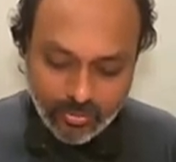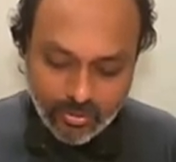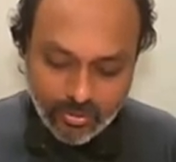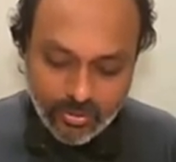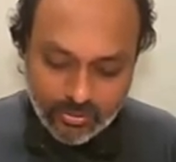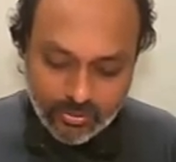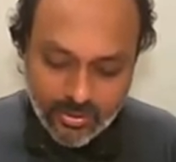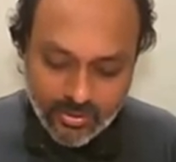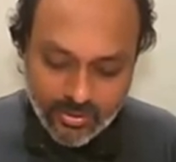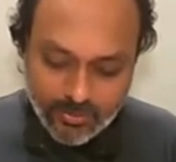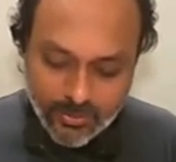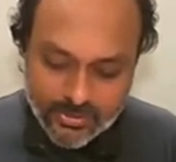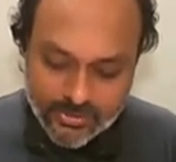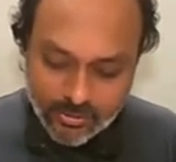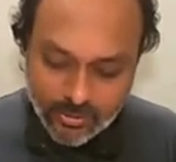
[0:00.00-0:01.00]
Okay,
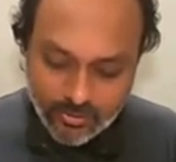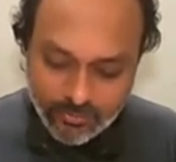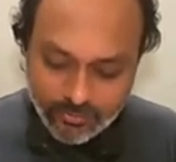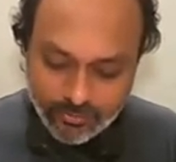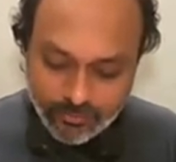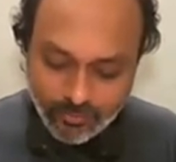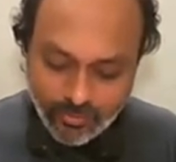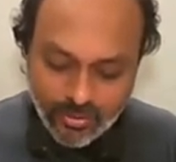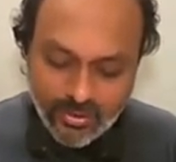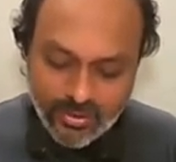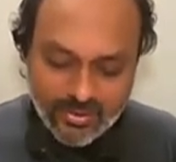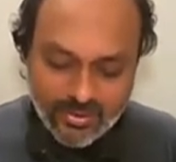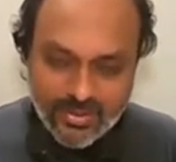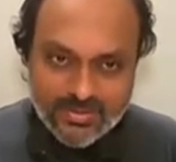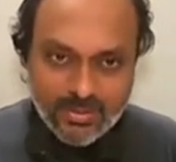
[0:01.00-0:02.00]
13% of,
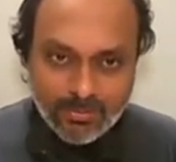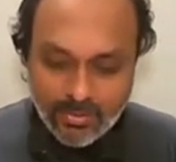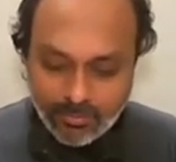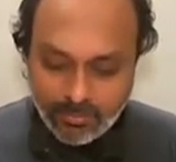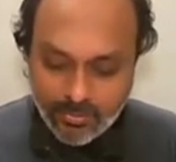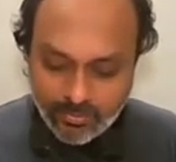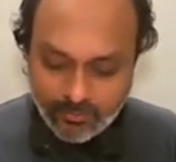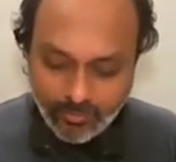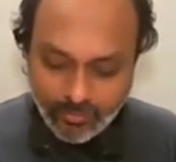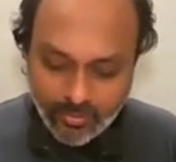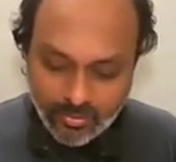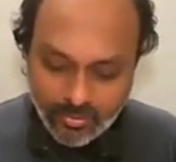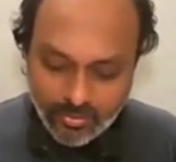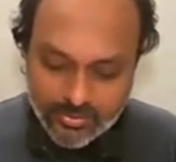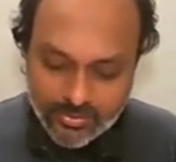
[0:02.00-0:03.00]
I'll take some number,
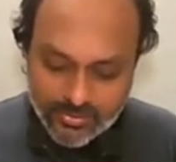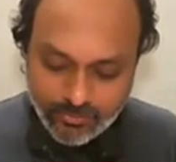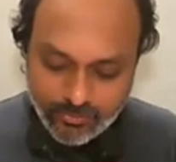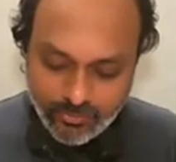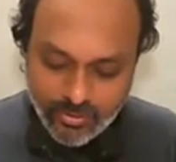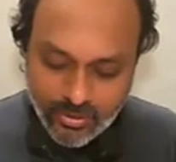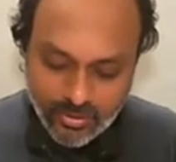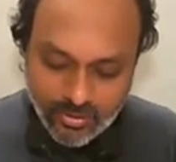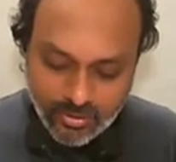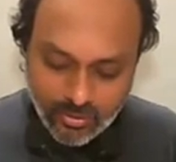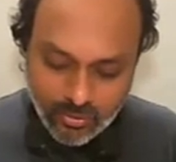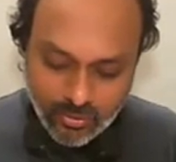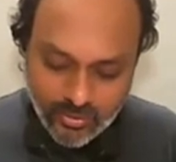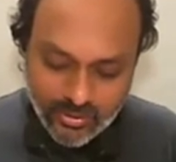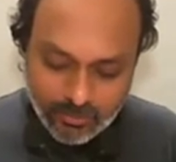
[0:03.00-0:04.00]
some weird
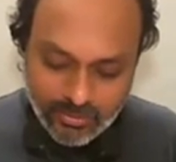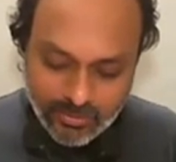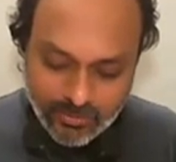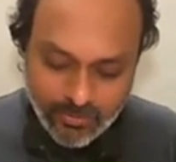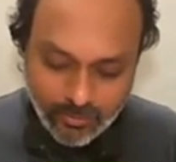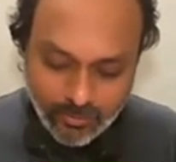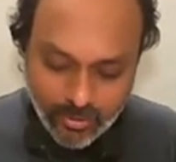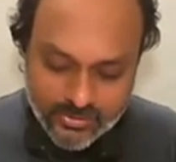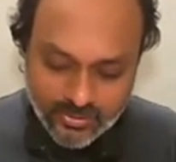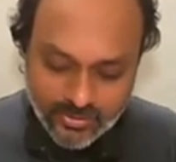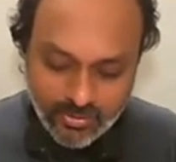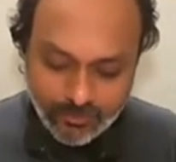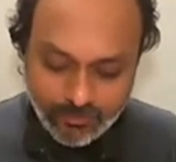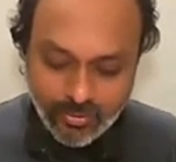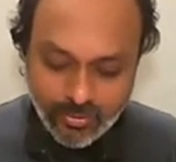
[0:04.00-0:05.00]
looking number, maybe
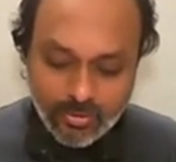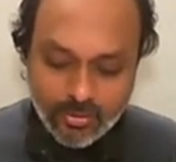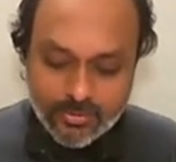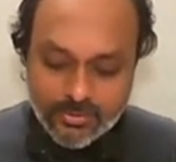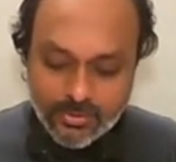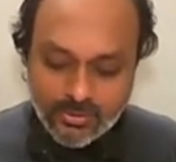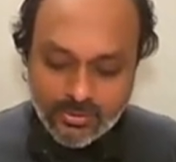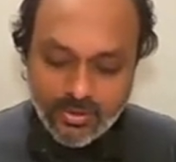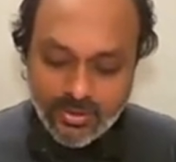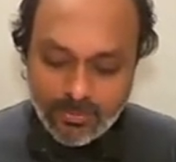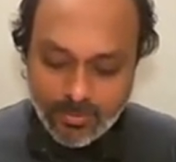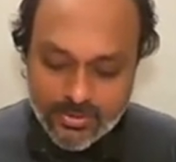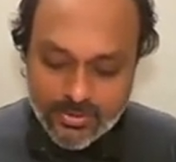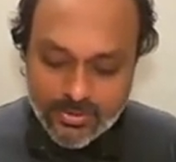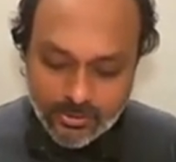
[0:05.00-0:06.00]
47. So
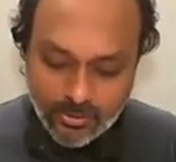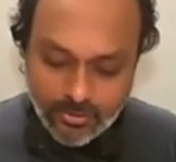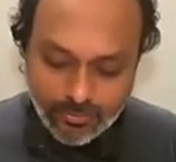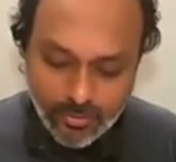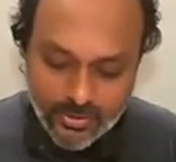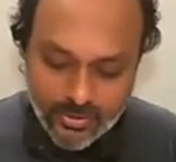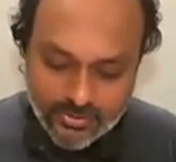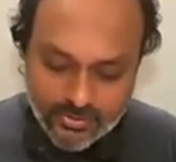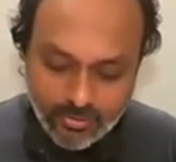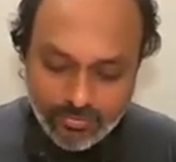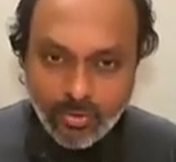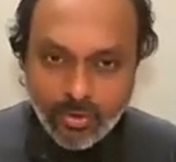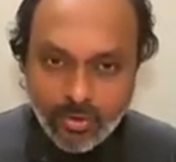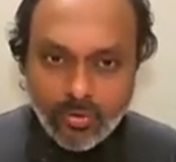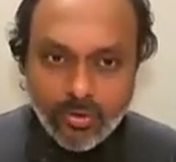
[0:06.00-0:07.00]
13% of 47, if you
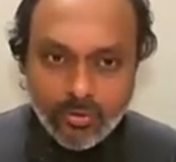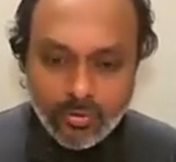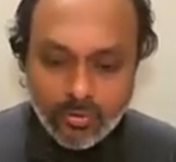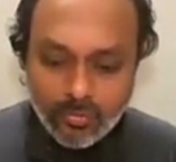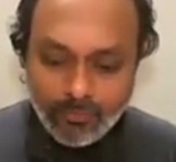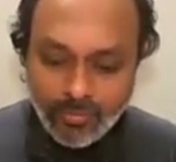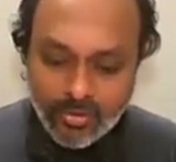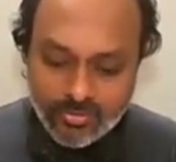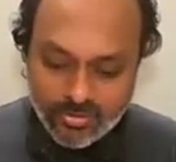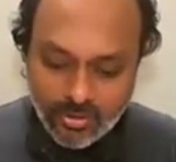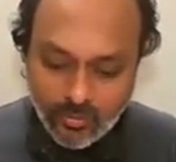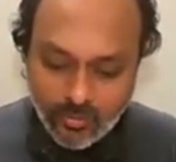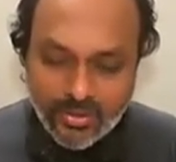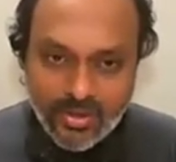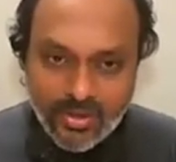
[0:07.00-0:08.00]
want, what you do, see
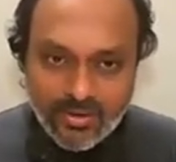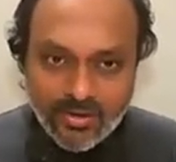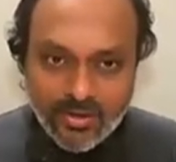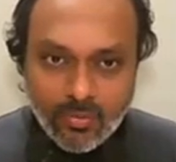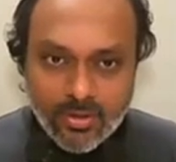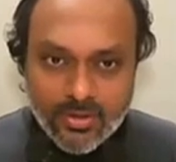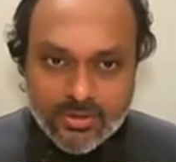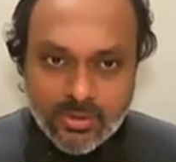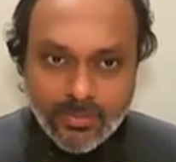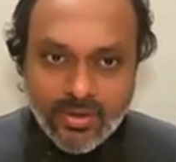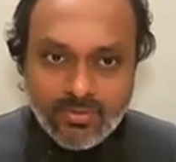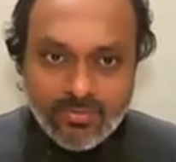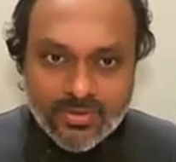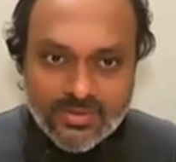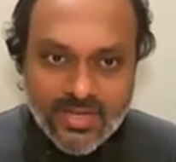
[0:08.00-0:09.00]
quickly I'll tell you what is to be
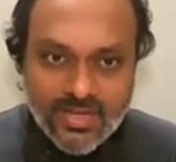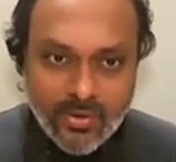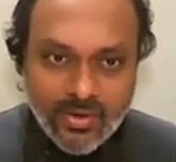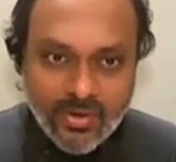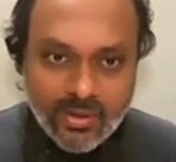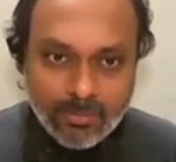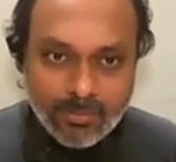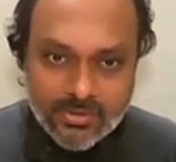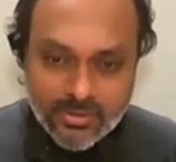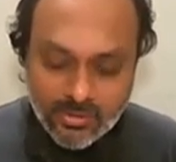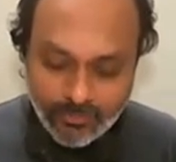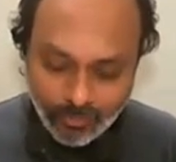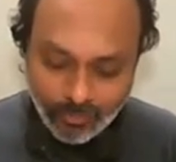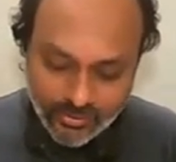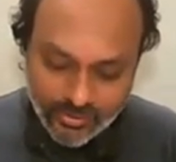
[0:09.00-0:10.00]
done. First calculate 10%.
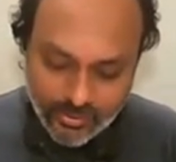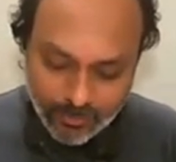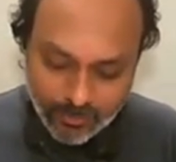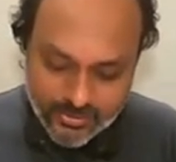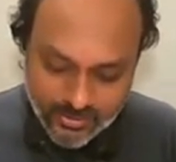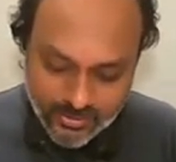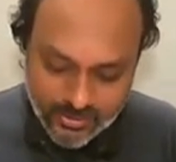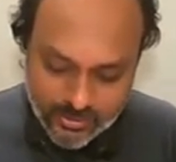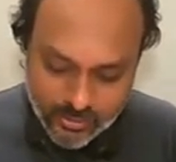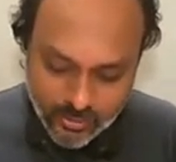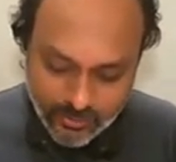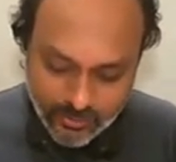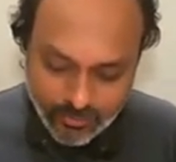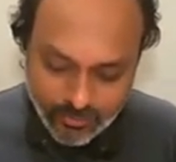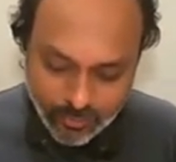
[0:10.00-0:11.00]
10% is going
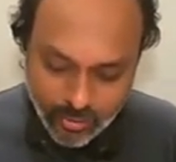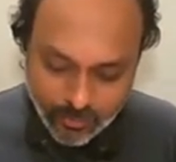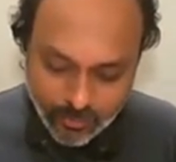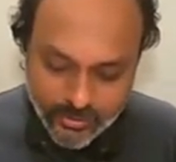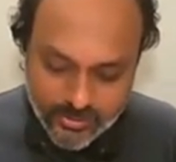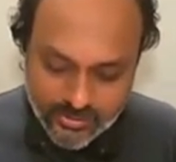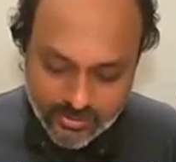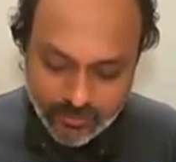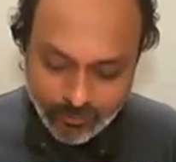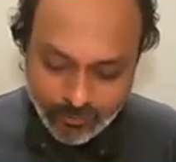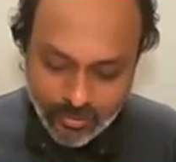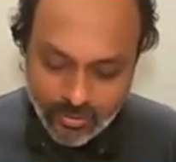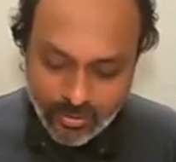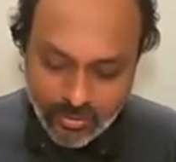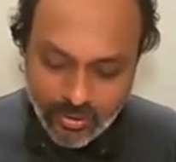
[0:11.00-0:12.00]
to be 4.7.
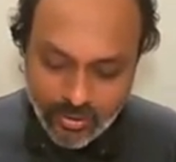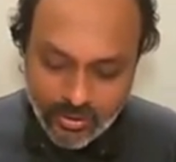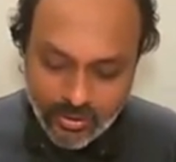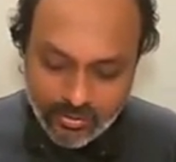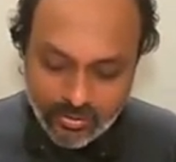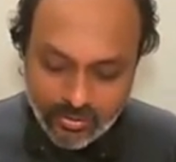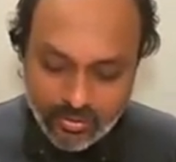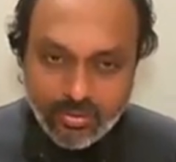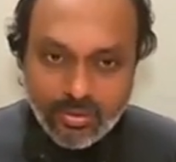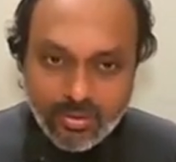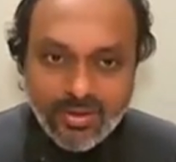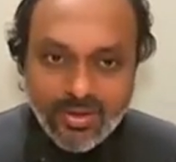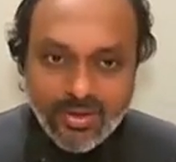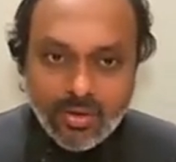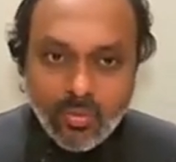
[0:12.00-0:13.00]
And then
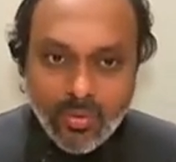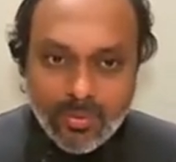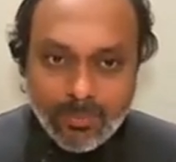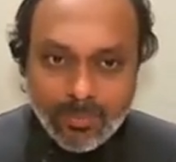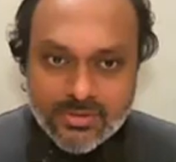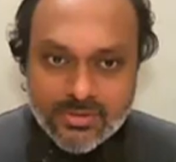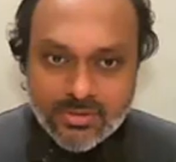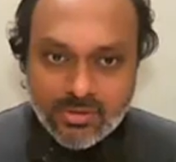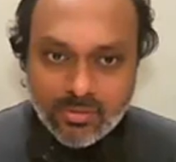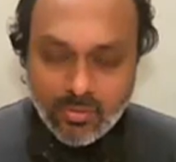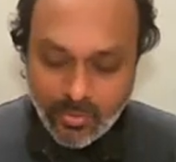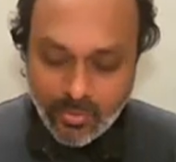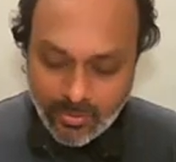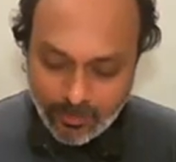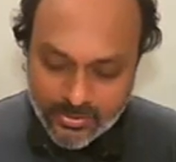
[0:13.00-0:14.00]
take 1%.
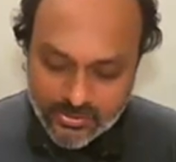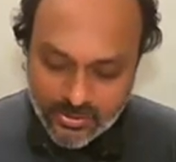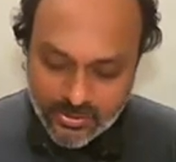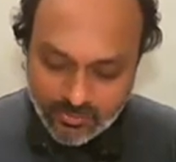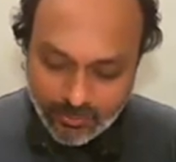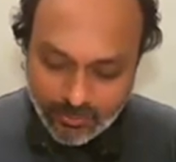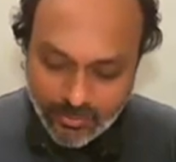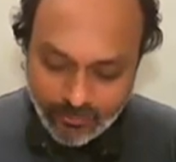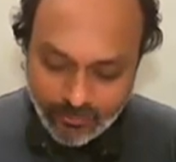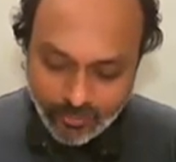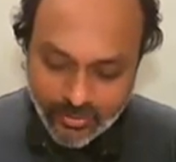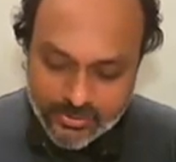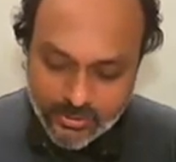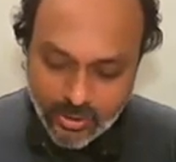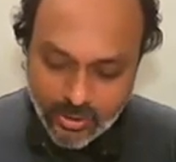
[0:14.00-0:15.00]
1% will be
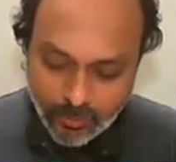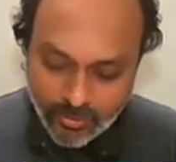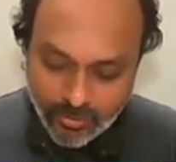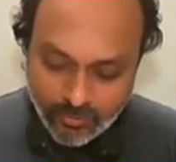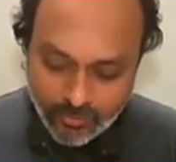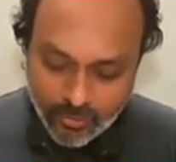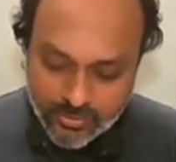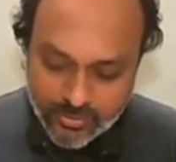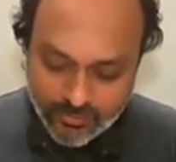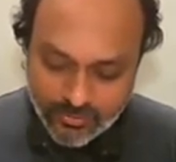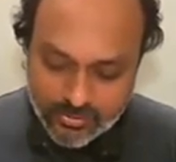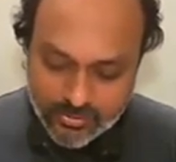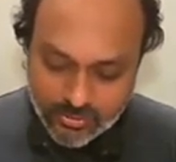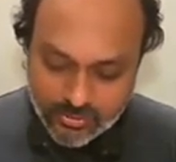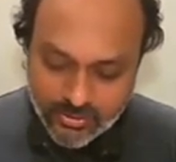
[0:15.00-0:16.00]
0.47.
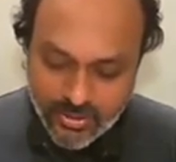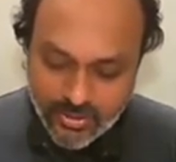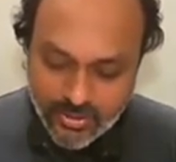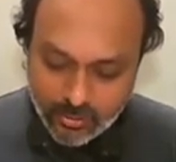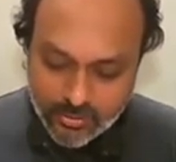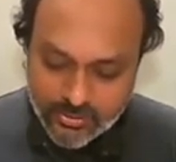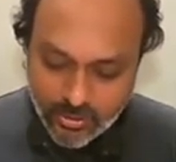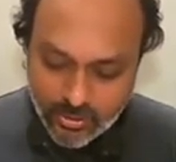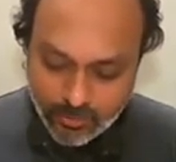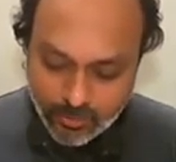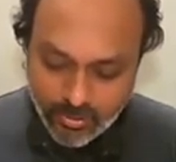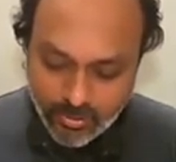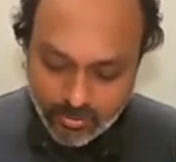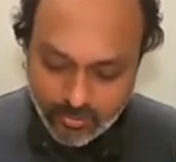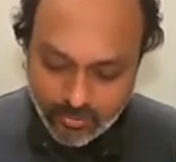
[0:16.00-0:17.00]
So 3 into
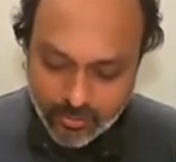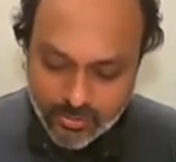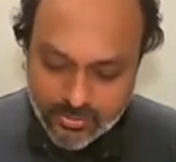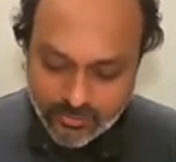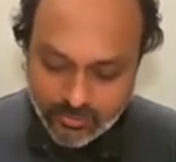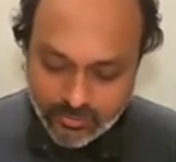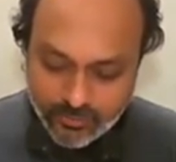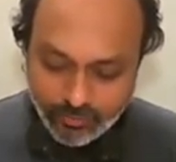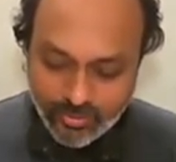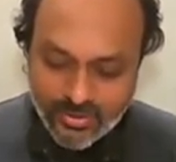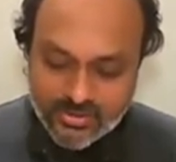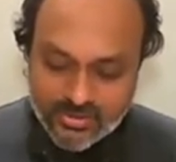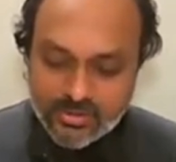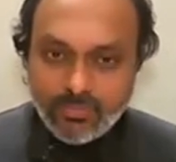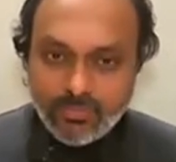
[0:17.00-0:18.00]
0.47.
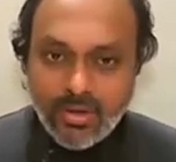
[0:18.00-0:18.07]
That's it.